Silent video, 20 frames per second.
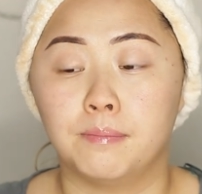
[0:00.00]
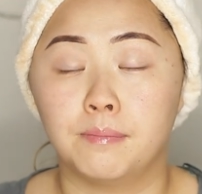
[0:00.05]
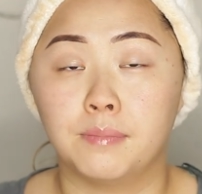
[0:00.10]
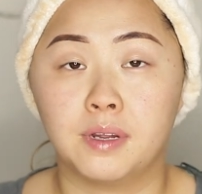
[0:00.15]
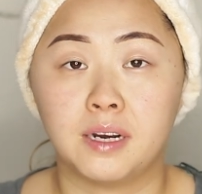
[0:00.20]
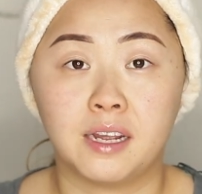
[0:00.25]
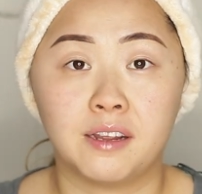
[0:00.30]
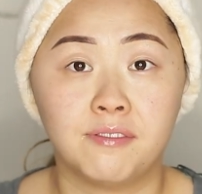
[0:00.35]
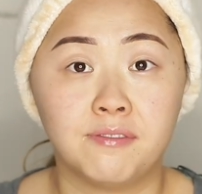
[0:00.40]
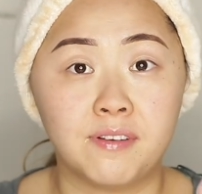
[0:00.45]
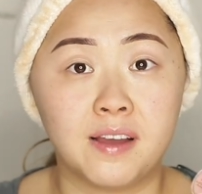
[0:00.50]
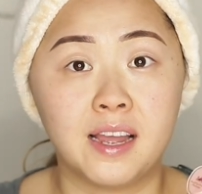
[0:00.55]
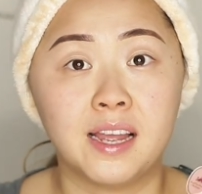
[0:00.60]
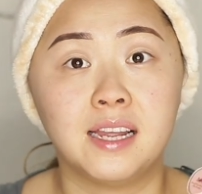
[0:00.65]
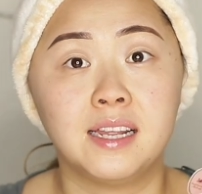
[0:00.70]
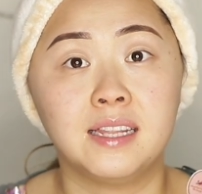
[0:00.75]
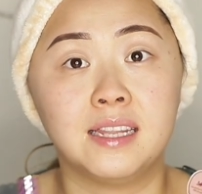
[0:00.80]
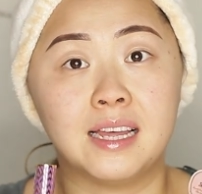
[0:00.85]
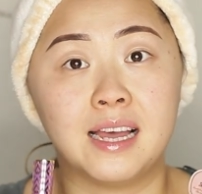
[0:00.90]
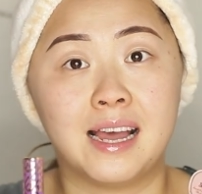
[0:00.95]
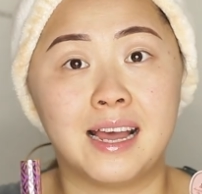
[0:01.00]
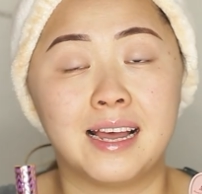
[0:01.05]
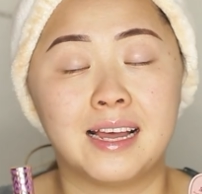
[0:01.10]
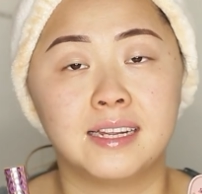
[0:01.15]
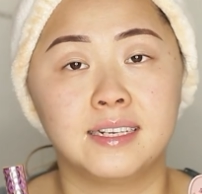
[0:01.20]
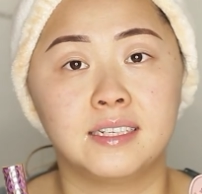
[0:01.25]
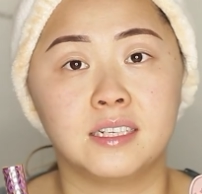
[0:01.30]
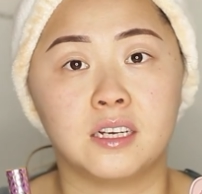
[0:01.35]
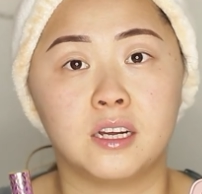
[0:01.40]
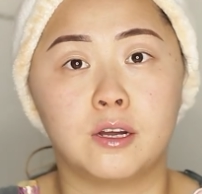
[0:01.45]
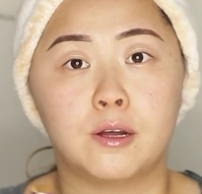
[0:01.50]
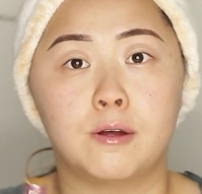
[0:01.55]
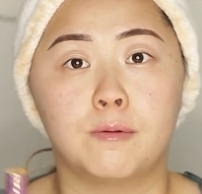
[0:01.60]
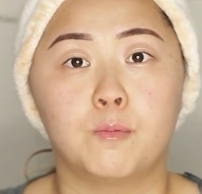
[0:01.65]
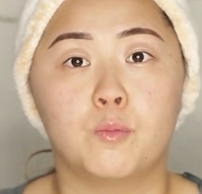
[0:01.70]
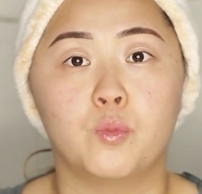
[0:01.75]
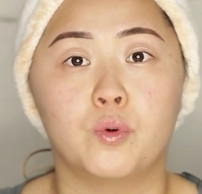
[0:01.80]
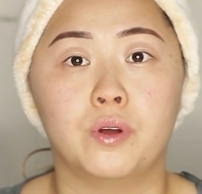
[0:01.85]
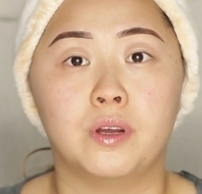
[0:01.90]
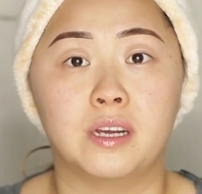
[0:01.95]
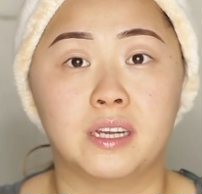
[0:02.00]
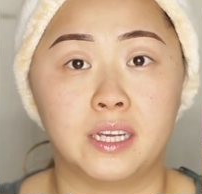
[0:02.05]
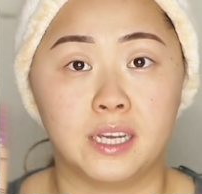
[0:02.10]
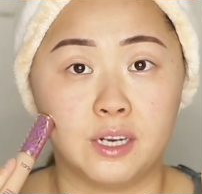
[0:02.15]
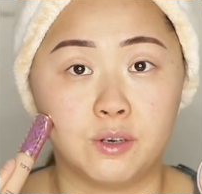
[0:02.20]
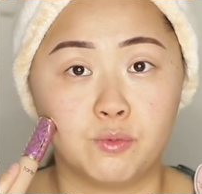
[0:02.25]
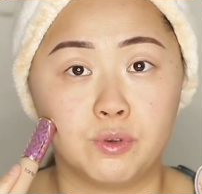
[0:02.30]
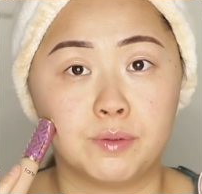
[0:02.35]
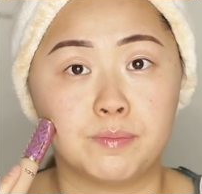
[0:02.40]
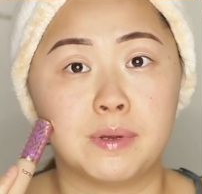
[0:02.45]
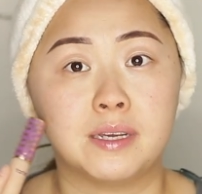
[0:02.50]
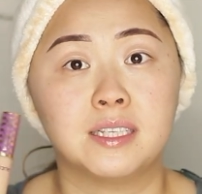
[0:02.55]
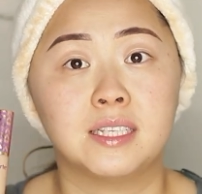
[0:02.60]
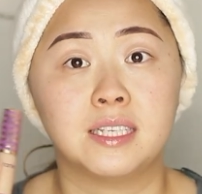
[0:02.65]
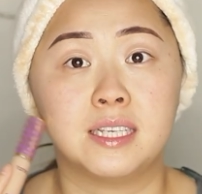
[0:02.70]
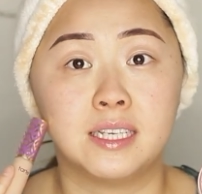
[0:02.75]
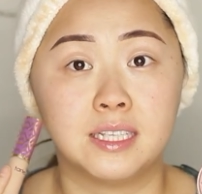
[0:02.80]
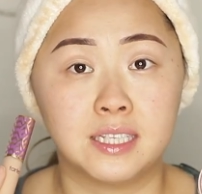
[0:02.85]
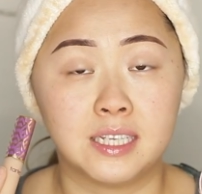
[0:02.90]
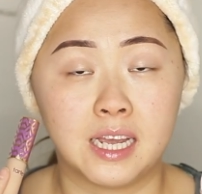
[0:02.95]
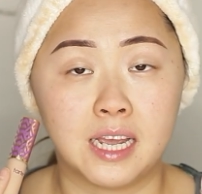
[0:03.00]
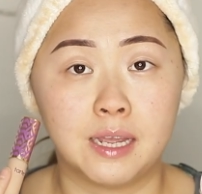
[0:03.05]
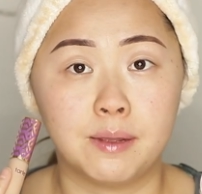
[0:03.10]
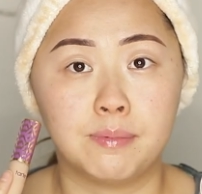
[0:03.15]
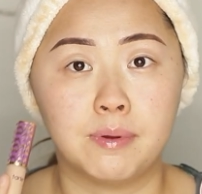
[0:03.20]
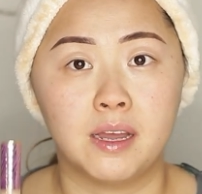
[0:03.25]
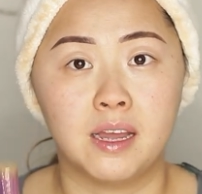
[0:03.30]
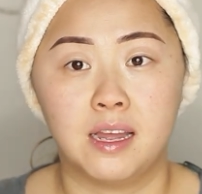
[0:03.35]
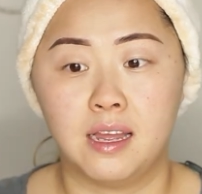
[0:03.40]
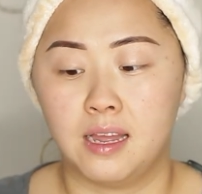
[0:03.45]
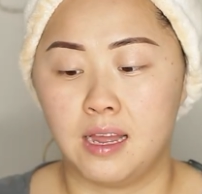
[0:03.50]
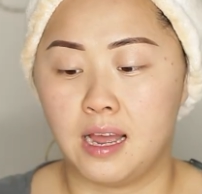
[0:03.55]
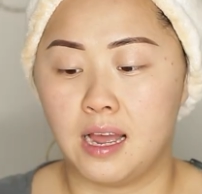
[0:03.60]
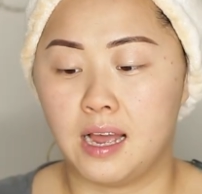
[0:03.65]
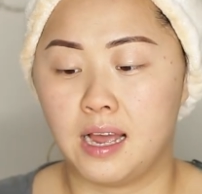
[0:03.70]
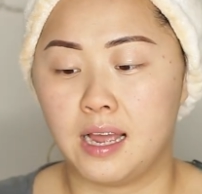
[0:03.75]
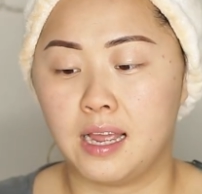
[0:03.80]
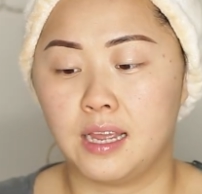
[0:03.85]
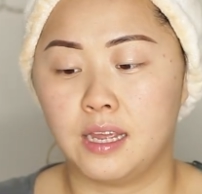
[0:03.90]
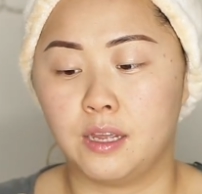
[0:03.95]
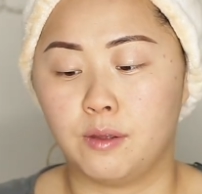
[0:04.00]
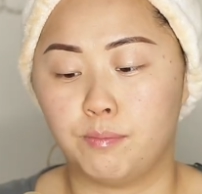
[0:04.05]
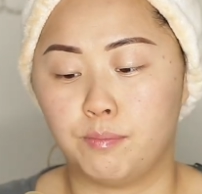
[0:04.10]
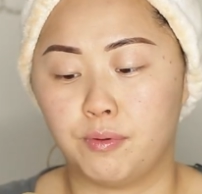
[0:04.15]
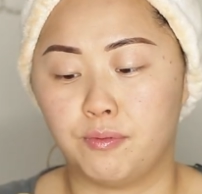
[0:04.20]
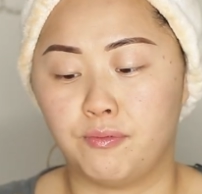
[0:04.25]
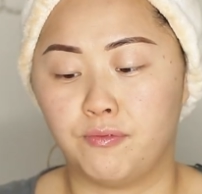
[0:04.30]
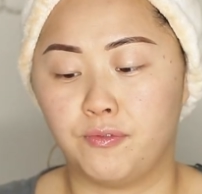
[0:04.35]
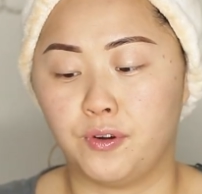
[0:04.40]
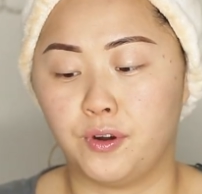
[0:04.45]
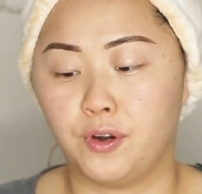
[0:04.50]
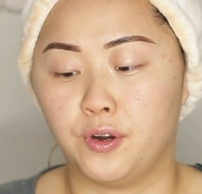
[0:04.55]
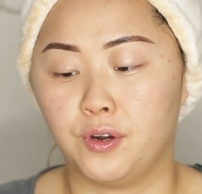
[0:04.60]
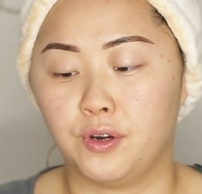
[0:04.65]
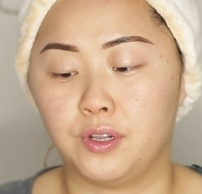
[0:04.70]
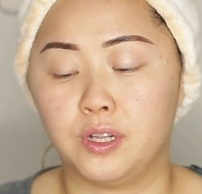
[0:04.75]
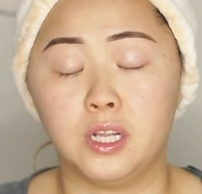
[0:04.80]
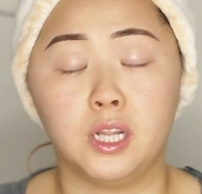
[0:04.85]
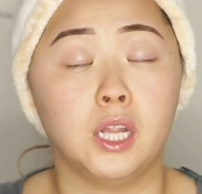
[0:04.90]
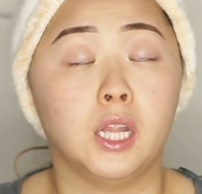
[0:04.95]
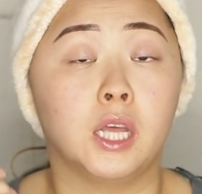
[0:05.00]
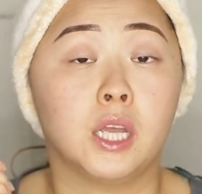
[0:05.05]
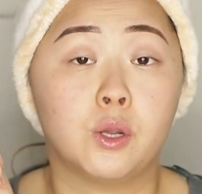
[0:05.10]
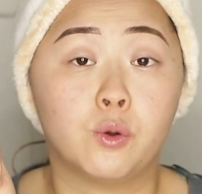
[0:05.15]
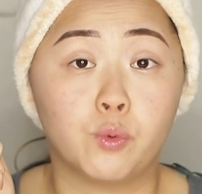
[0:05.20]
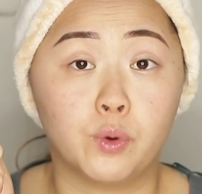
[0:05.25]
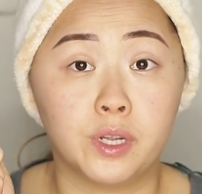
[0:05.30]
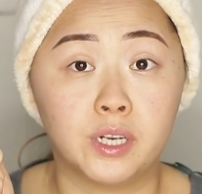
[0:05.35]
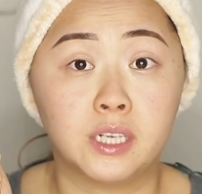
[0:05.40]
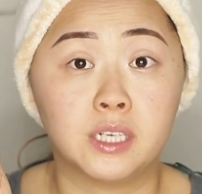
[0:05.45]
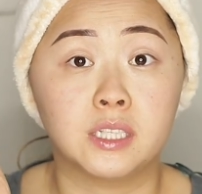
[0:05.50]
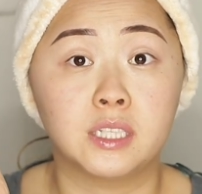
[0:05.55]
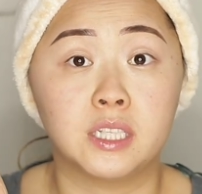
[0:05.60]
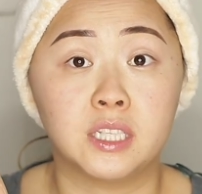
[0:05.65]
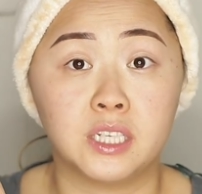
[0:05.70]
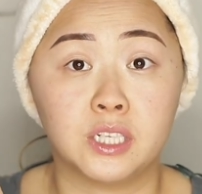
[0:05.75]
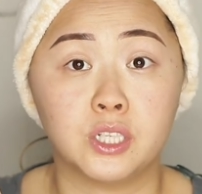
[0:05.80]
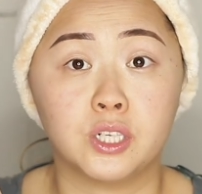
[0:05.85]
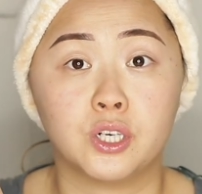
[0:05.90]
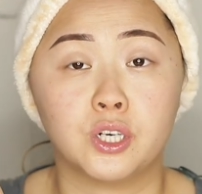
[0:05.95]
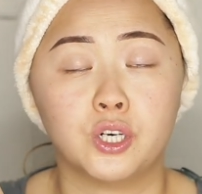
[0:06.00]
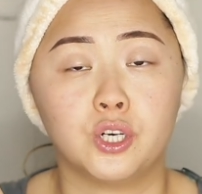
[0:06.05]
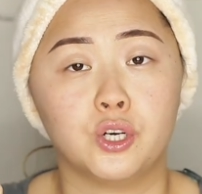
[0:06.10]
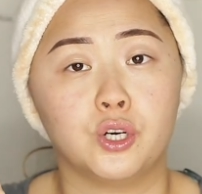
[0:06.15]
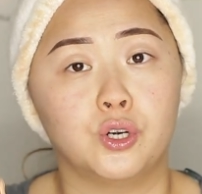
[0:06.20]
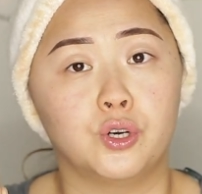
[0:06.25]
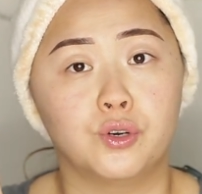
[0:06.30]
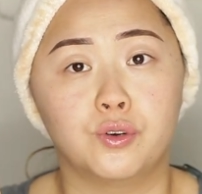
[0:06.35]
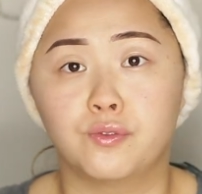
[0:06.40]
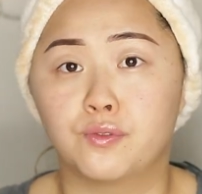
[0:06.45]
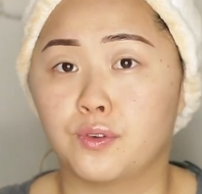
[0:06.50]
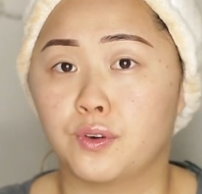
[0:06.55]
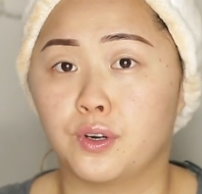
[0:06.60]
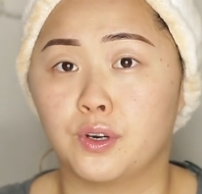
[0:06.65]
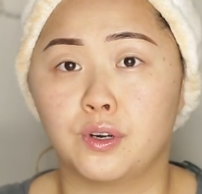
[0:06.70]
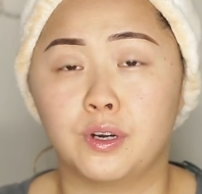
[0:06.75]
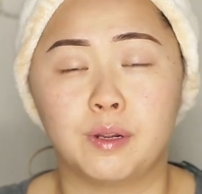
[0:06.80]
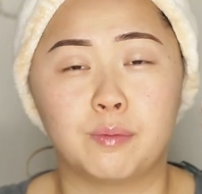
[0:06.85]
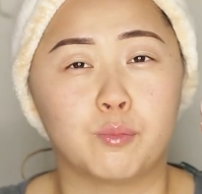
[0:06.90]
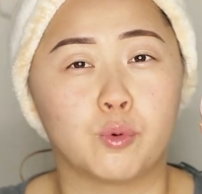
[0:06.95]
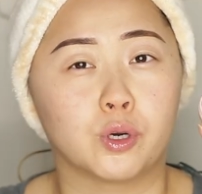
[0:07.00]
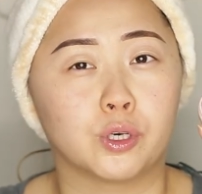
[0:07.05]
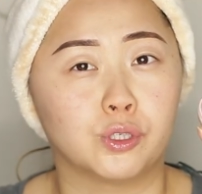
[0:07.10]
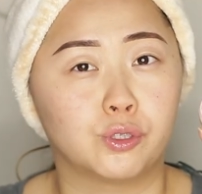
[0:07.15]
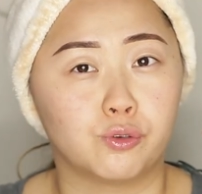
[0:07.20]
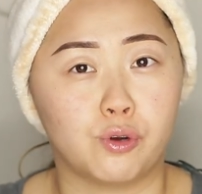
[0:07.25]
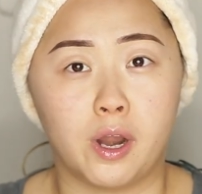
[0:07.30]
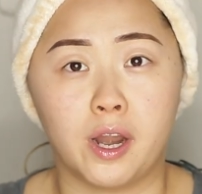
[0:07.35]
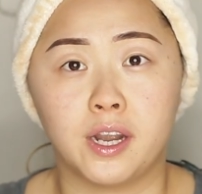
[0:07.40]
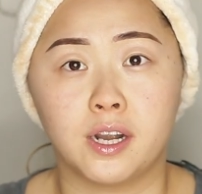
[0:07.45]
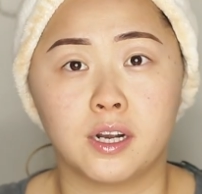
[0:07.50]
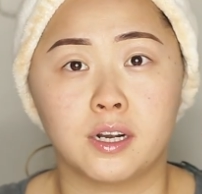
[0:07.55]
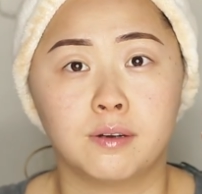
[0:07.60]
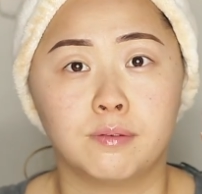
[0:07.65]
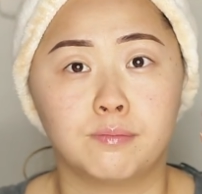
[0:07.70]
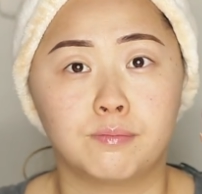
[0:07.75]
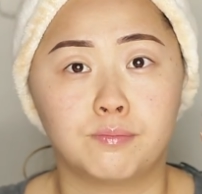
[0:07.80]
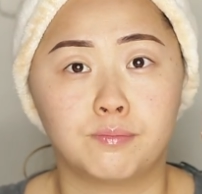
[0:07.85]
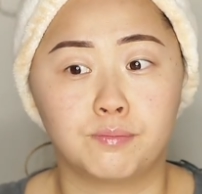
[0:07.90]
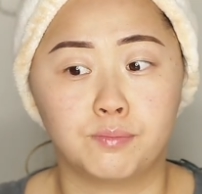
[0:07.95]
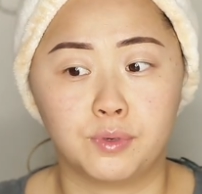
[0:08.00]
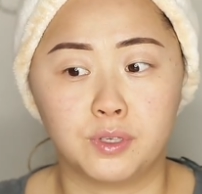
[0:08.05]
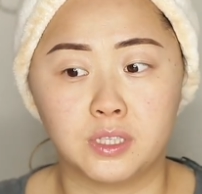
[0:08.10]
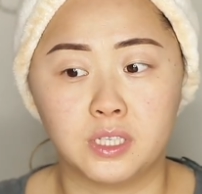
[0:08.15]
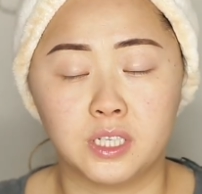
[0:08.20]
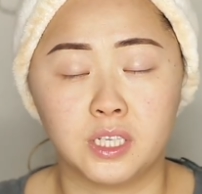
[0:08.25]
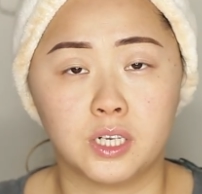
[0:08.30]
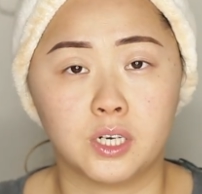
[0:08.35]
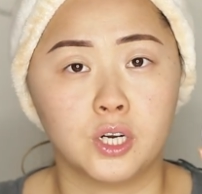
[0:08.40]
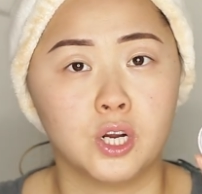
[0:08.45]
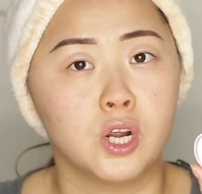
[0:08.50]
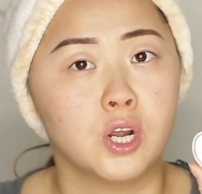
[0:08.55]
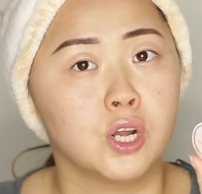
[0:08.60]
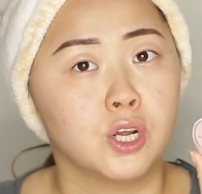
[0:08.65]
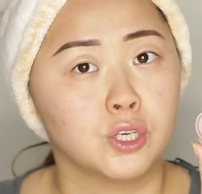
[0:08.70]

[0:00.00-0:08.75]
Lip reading: But I find that, again, with my skin type, I prefer liquid concealer over a more drier concealer.